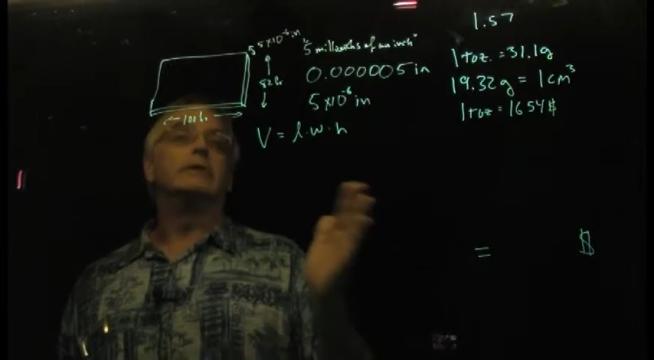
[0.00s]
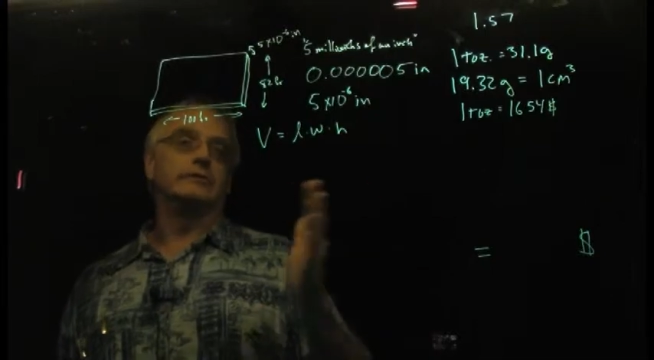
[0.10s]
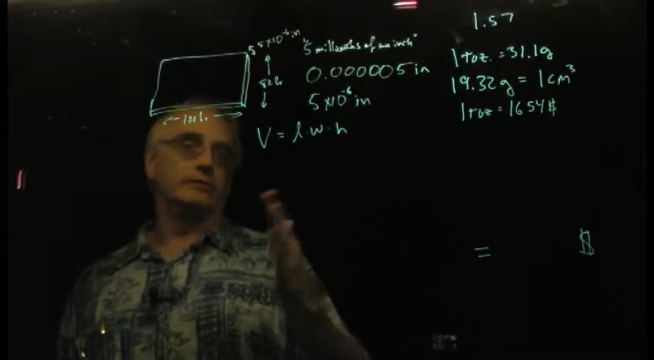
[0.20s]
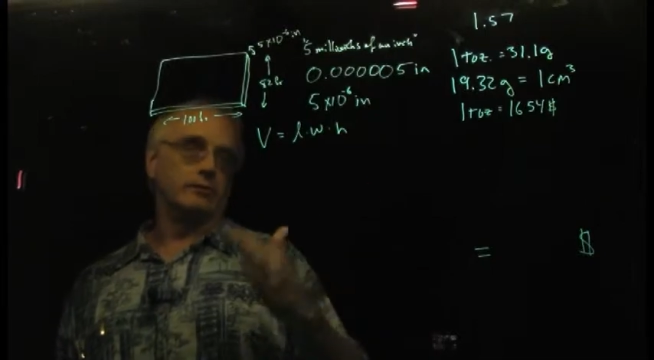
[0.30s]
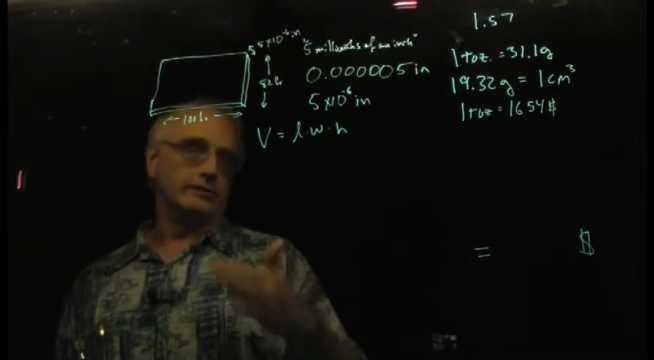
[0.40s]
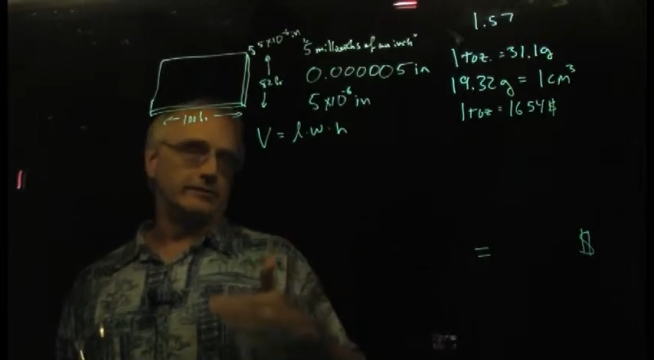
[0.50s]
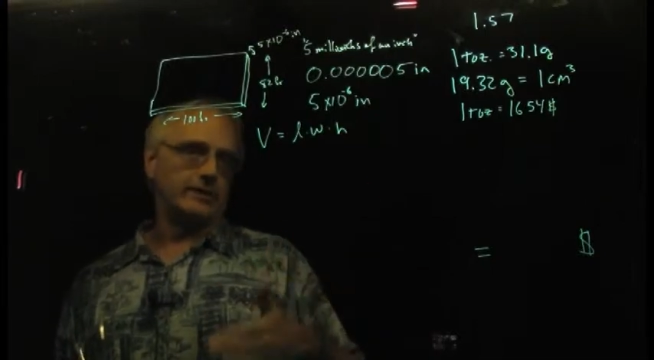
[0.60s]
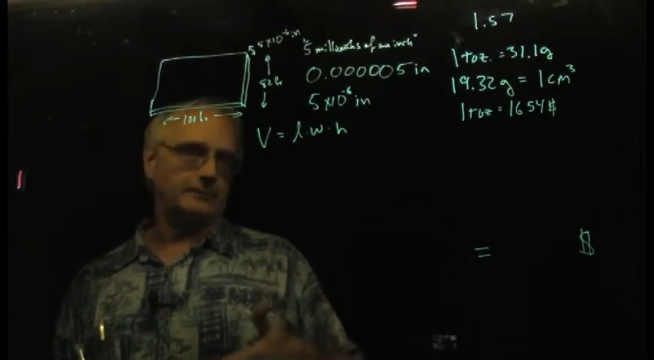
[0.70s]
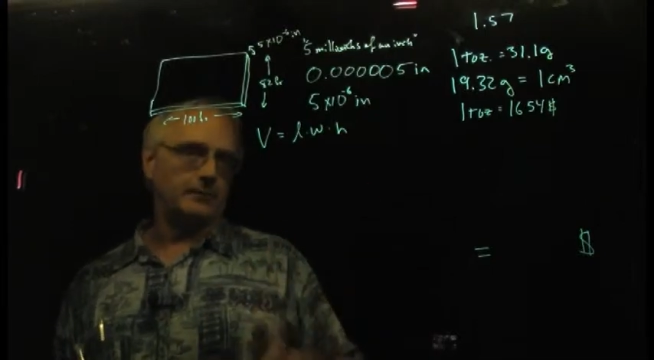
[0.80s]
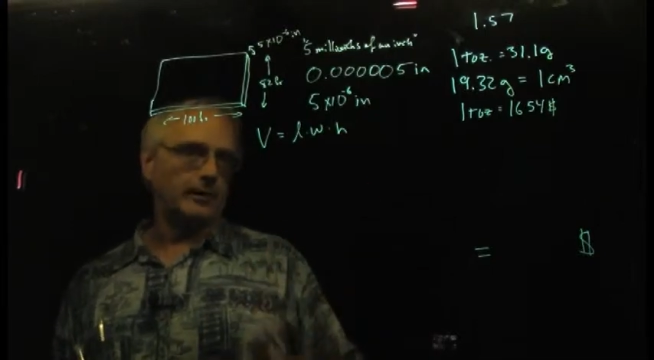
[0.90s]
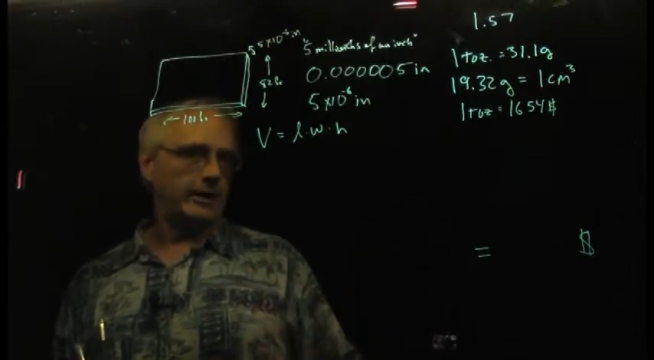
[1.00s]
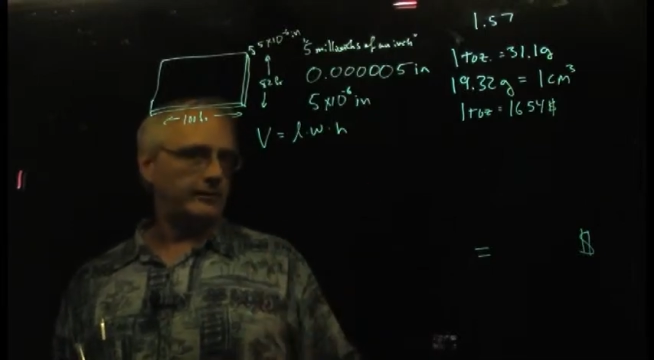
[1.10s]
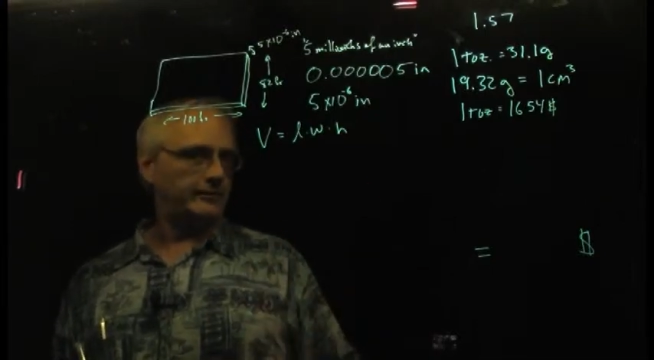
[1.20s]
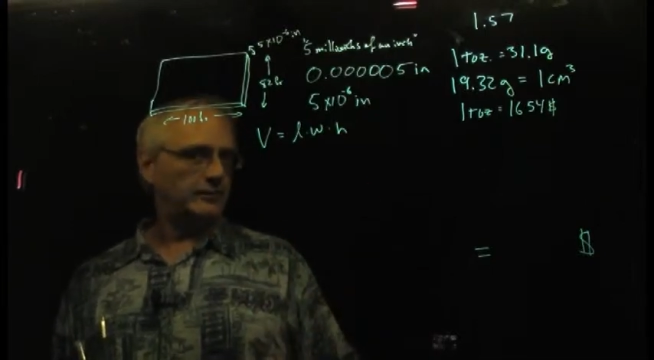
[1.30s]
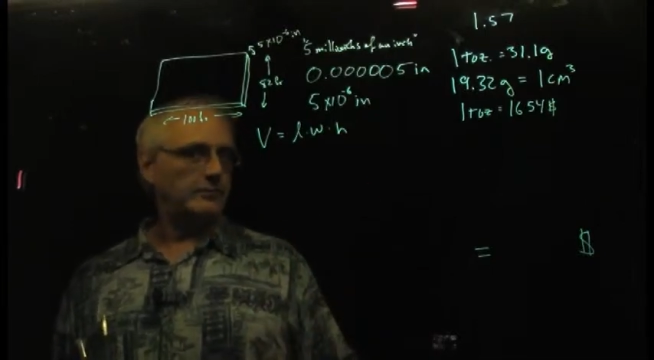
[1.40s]
which is one step
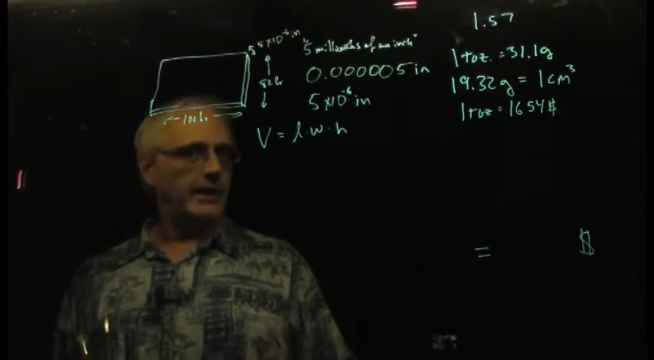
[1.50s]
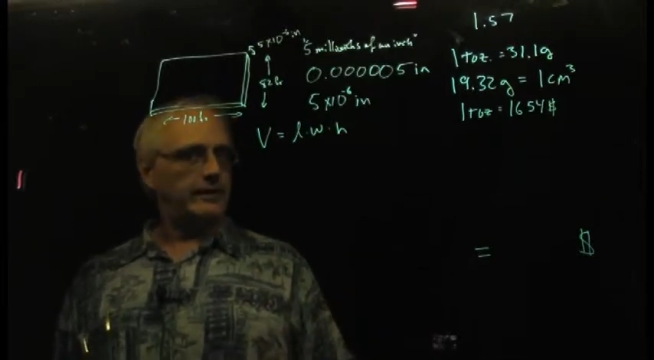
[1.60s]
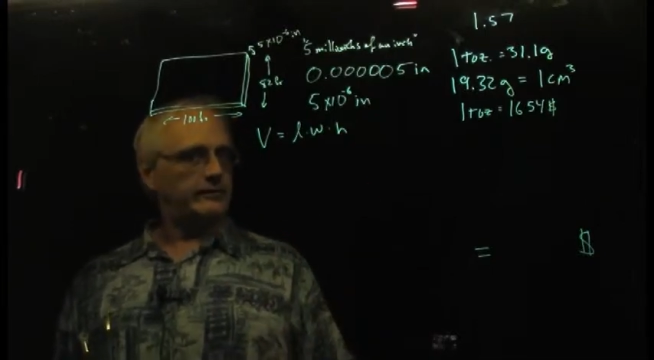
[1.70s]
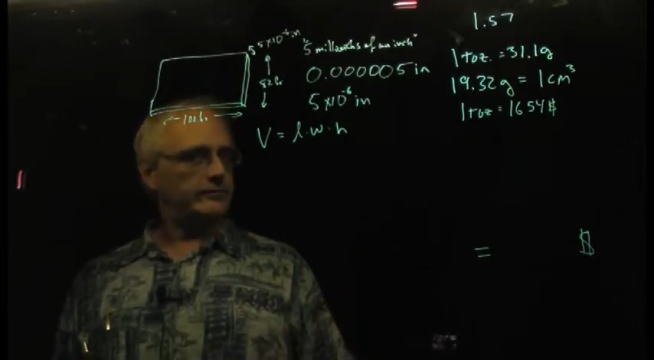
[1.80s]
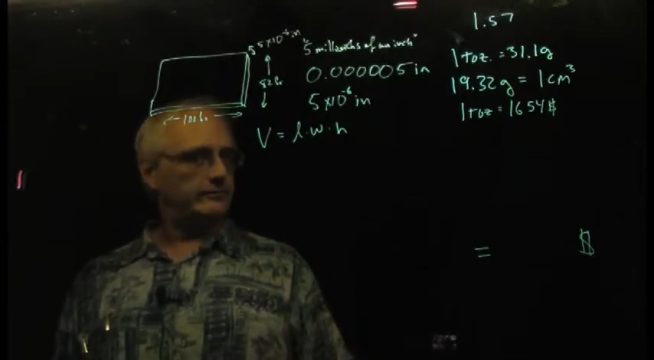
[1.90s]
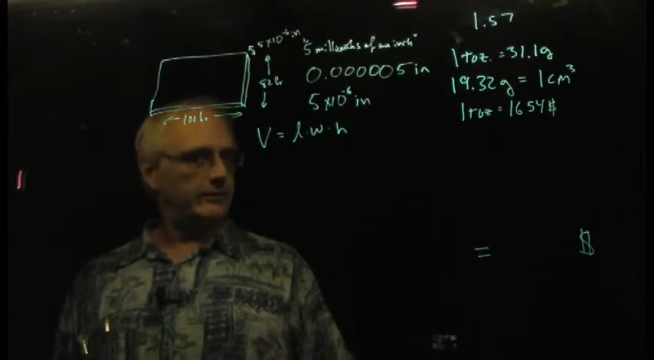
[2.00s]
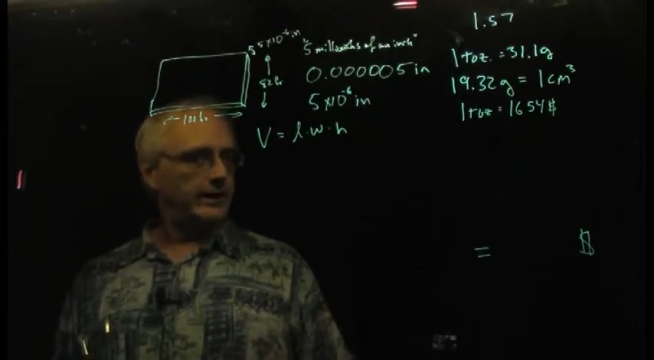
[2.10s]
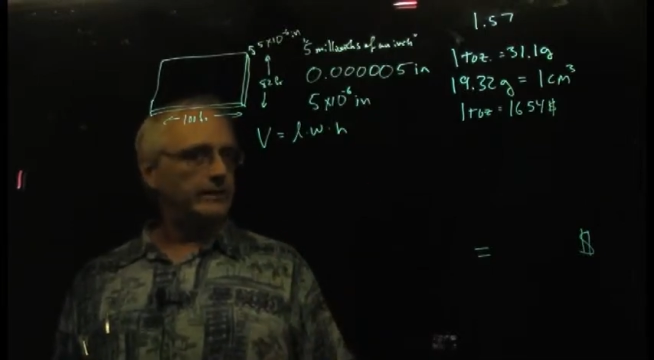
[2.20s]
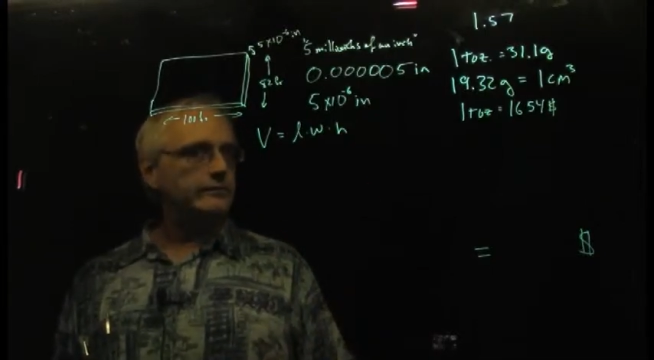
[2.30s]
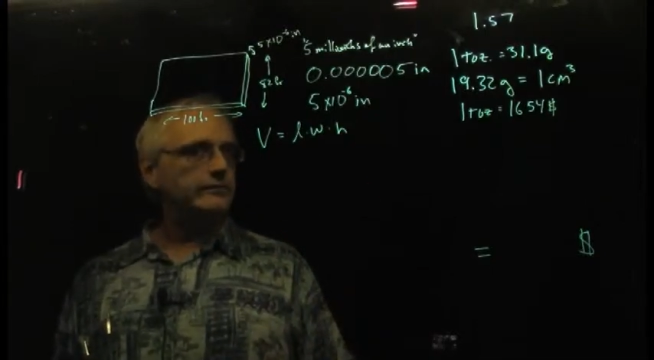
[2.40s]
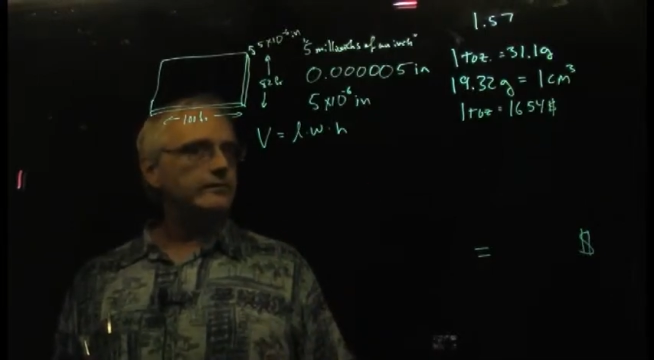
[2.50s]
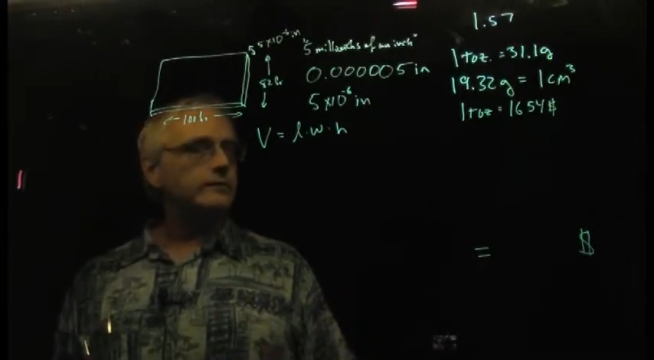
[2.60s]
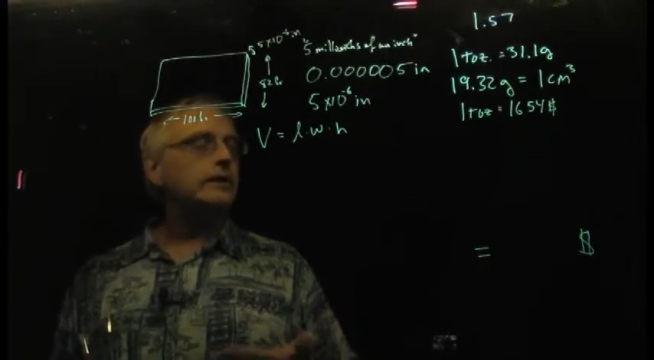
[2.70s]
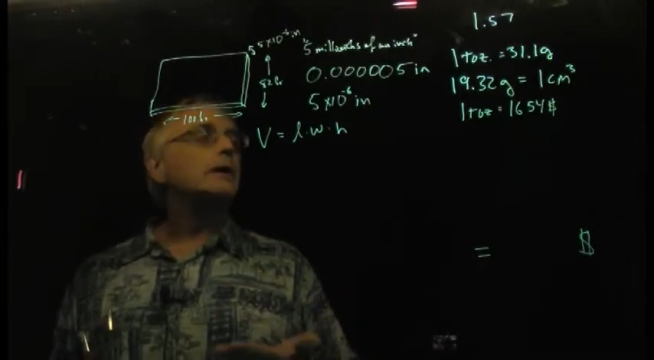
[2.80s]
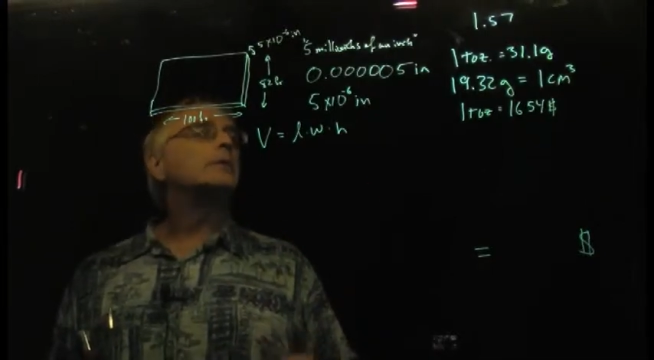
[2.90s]
away from mass in troy ounces,